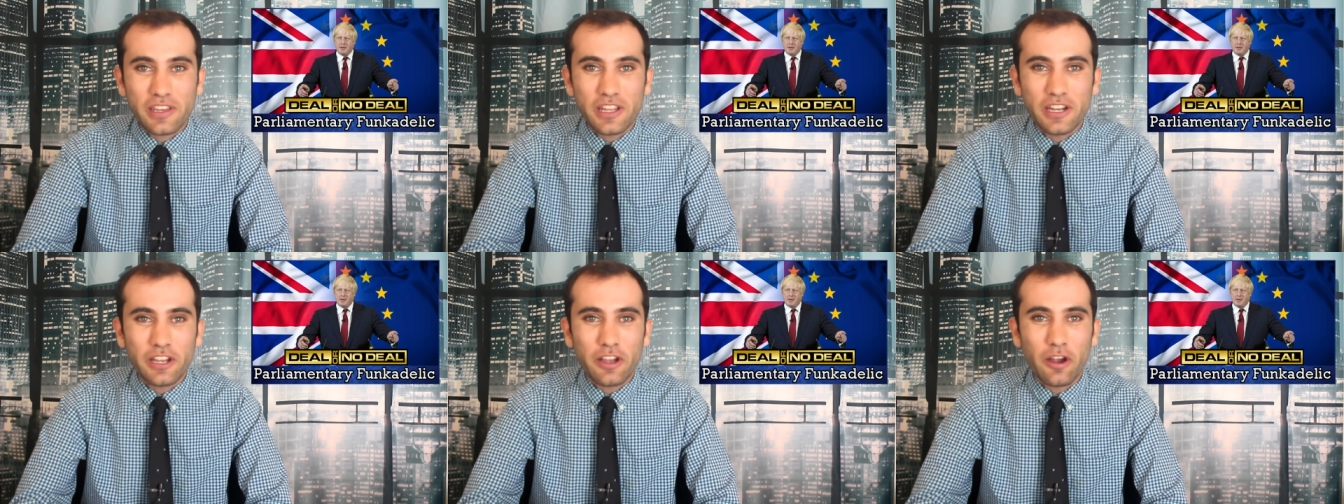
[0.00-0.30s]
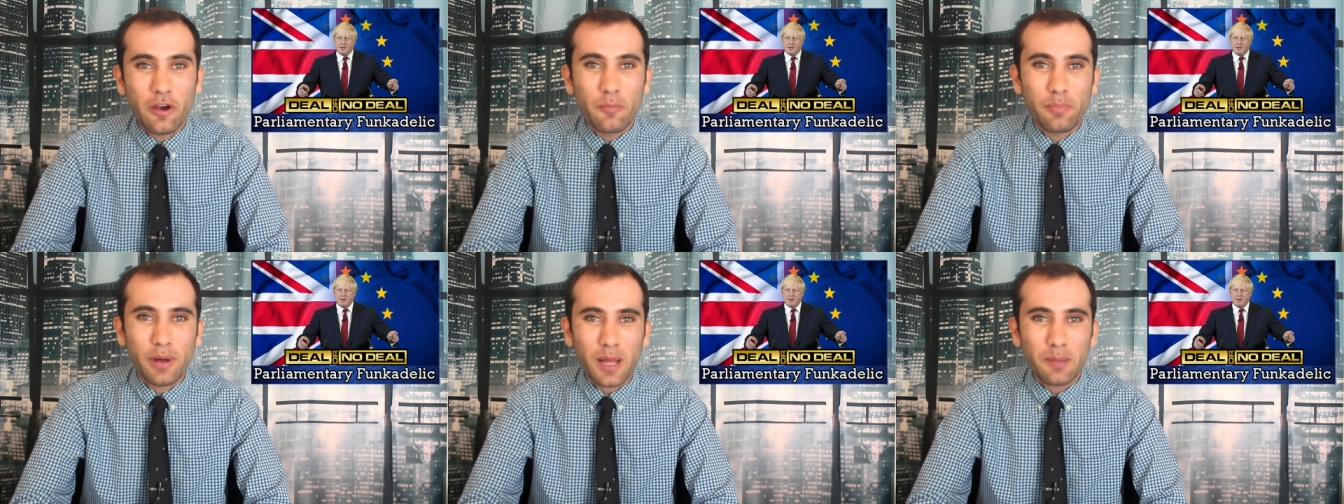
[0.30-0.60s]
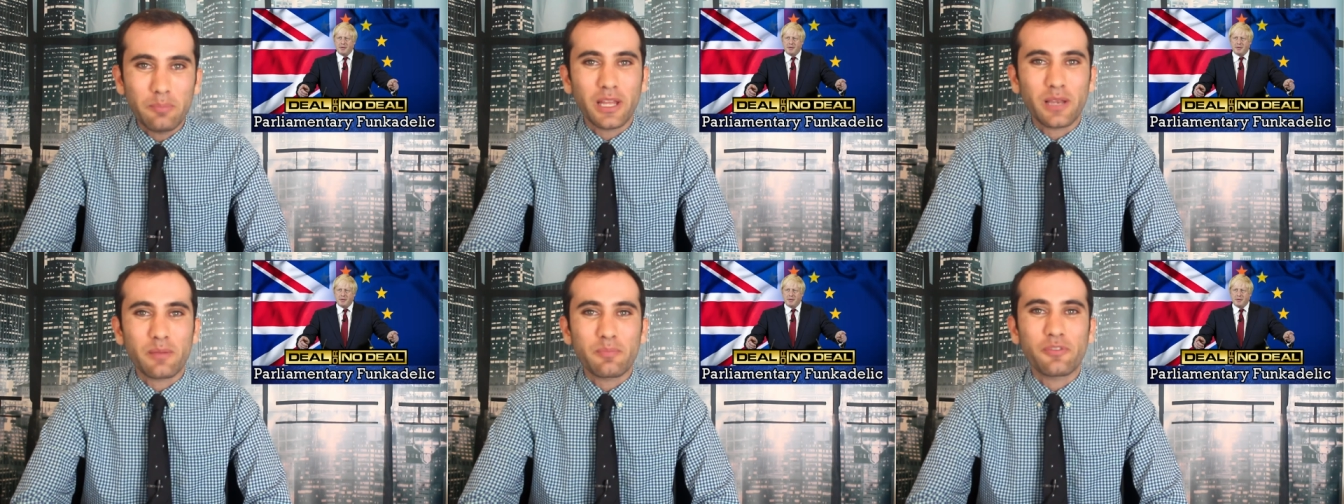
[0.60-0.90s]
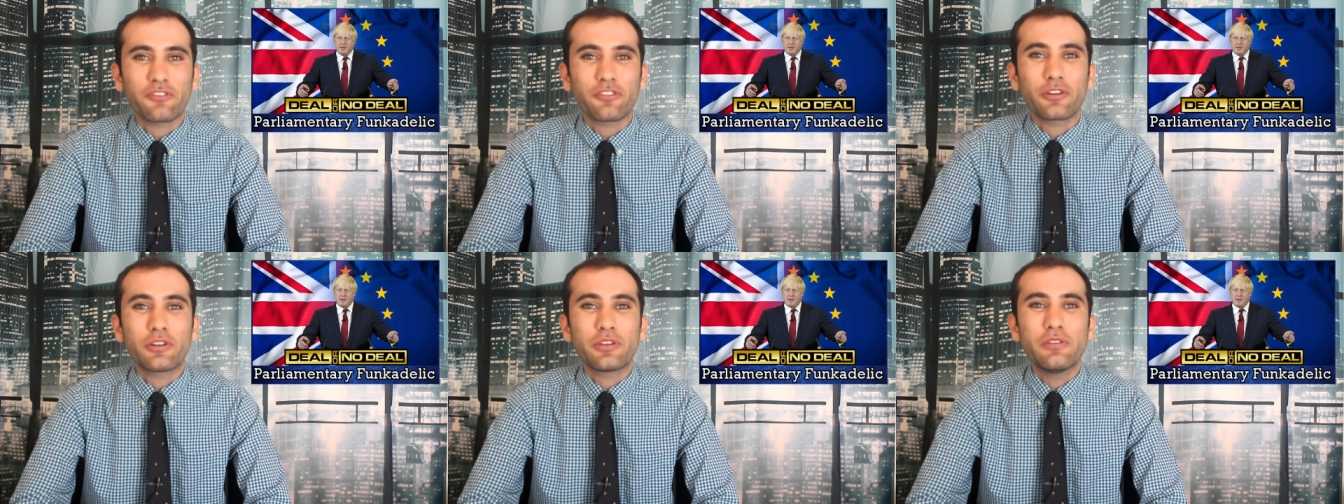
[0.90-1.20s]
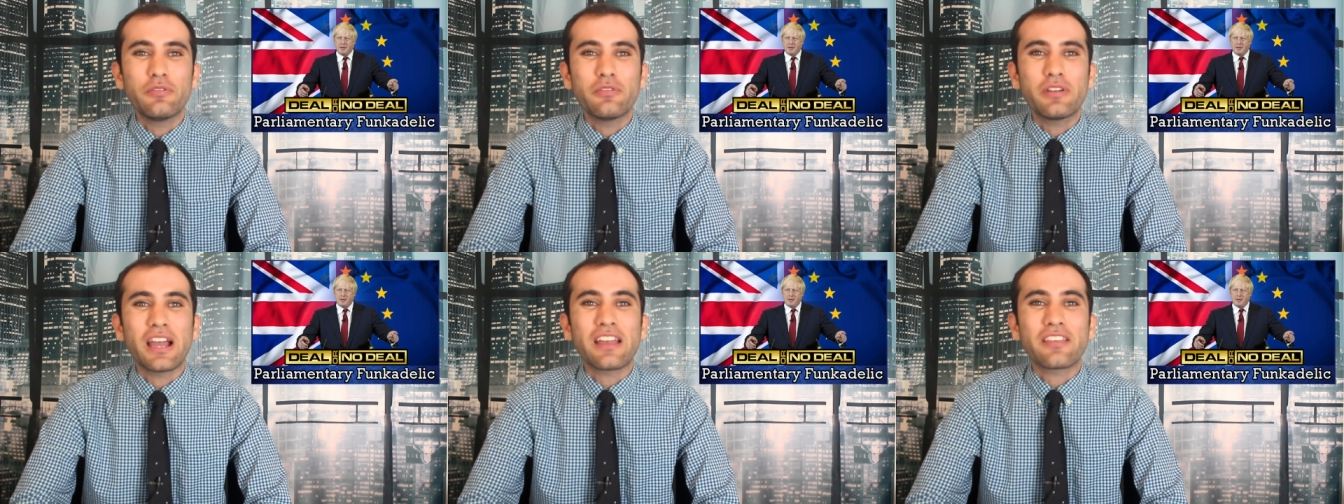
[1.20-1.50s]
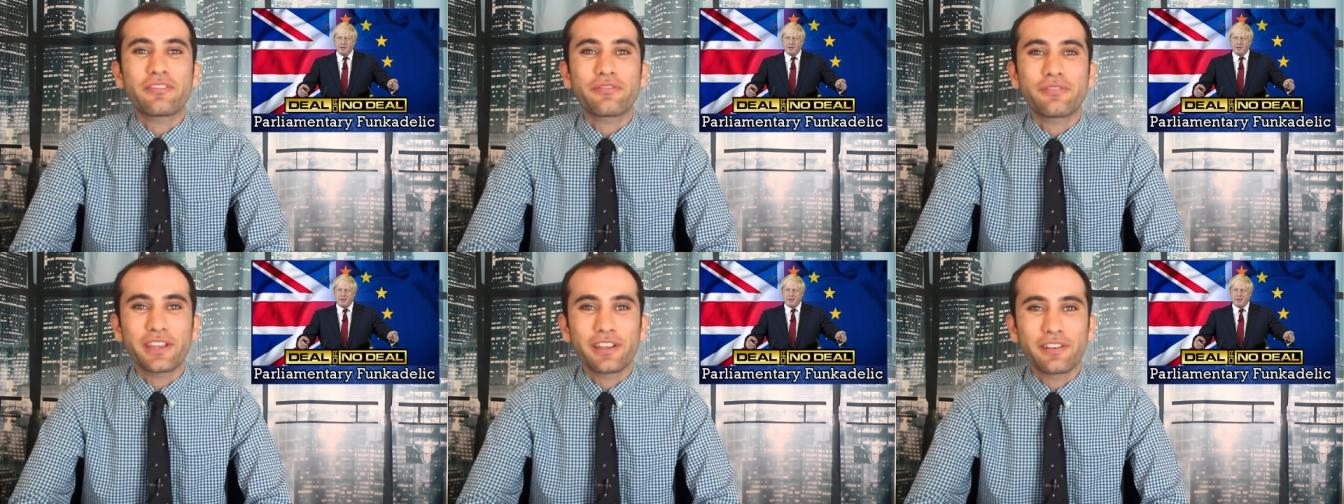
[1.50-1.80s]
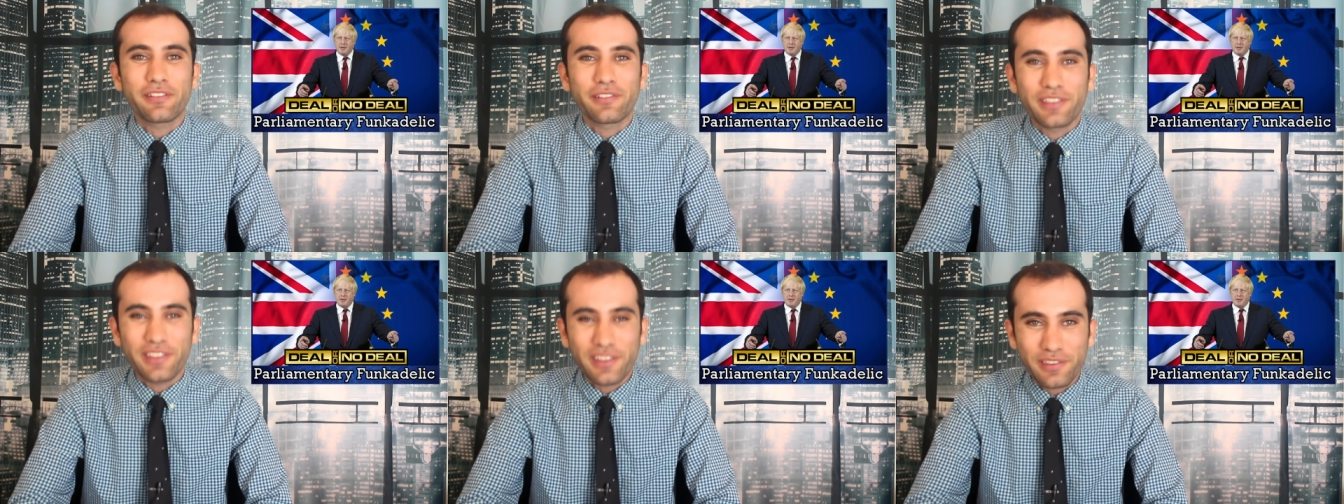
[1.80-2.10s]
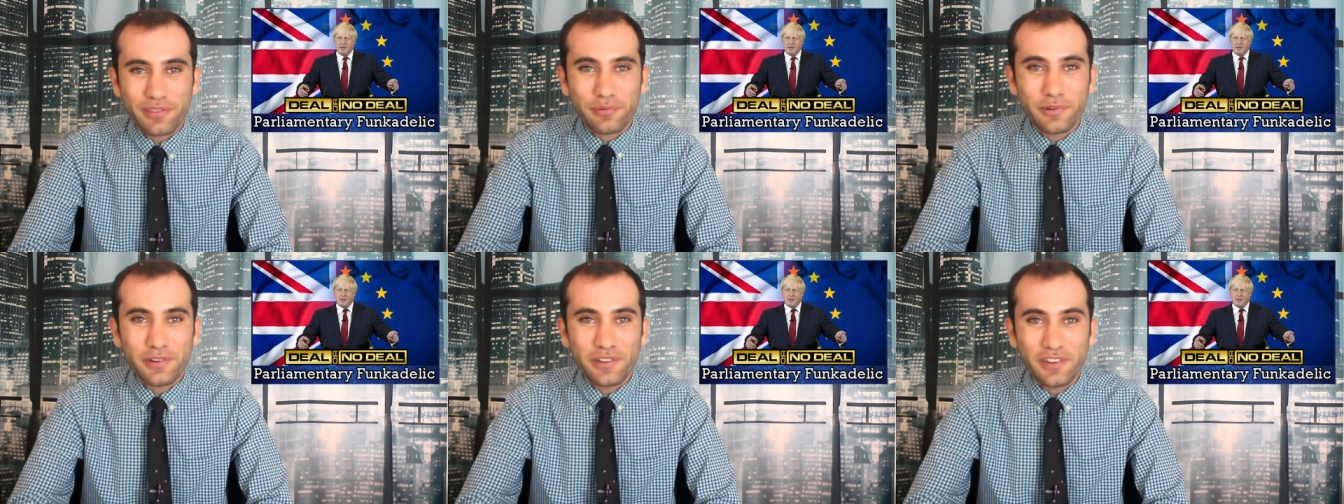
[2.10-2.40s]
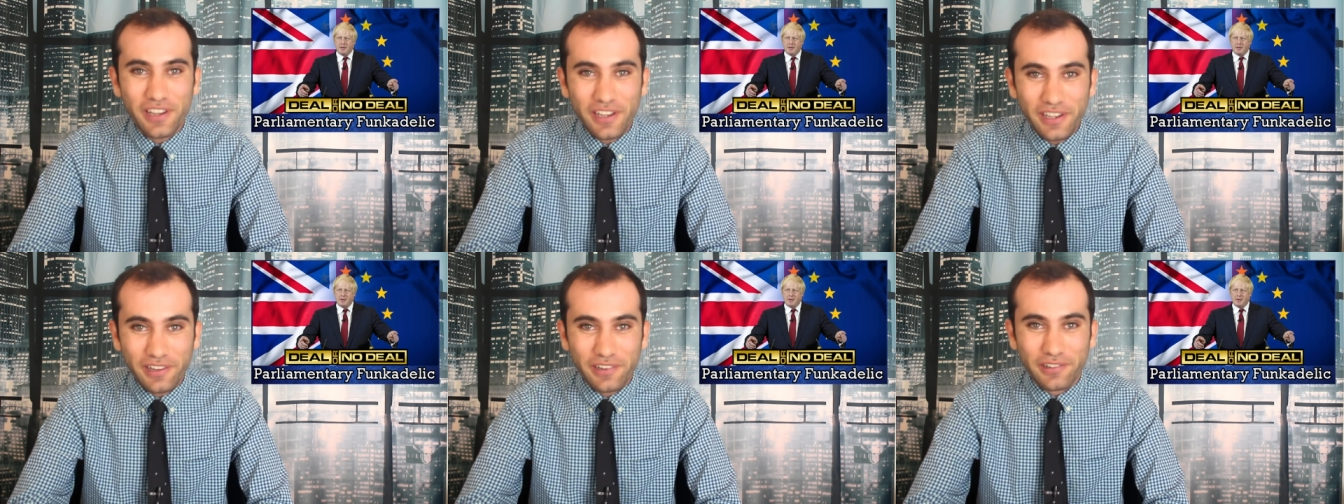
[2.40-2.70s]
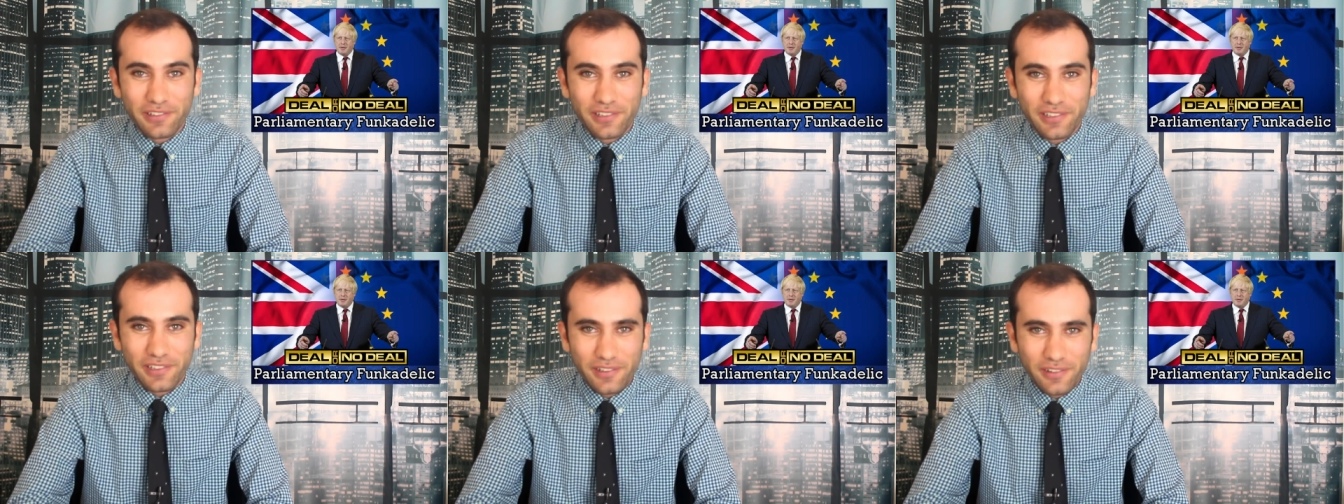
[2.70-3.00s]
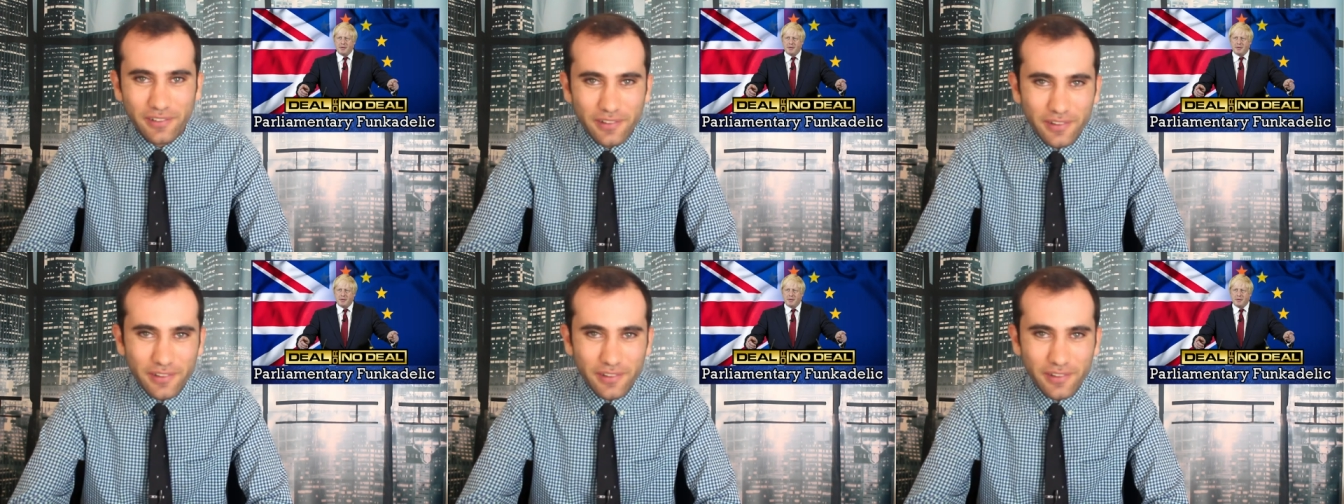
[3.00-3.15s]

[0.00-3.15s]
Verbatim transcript: gonna go public before you guys figure this one out.